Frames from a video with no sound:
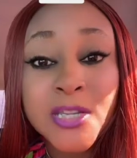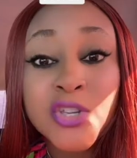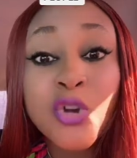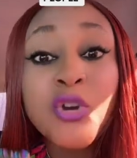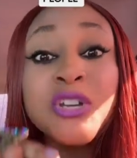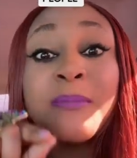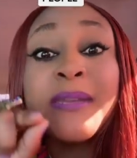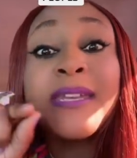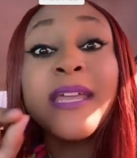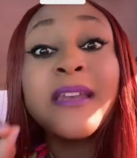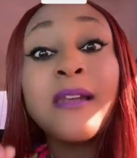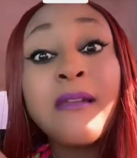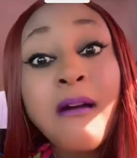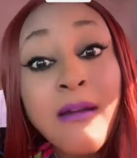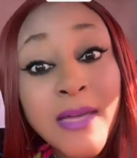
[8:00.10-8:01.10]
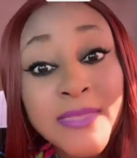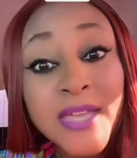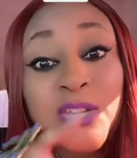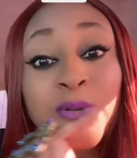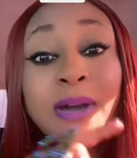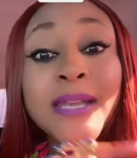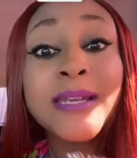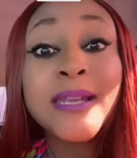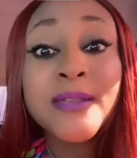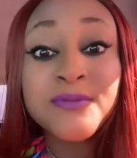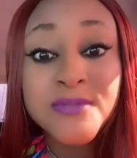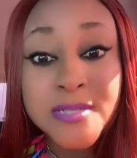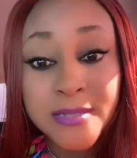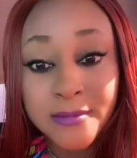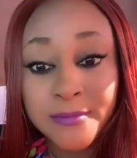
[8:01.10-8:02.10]
you're going to be dead longer than you had
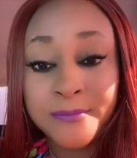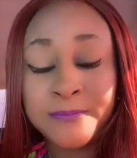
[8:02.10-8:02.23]
lived.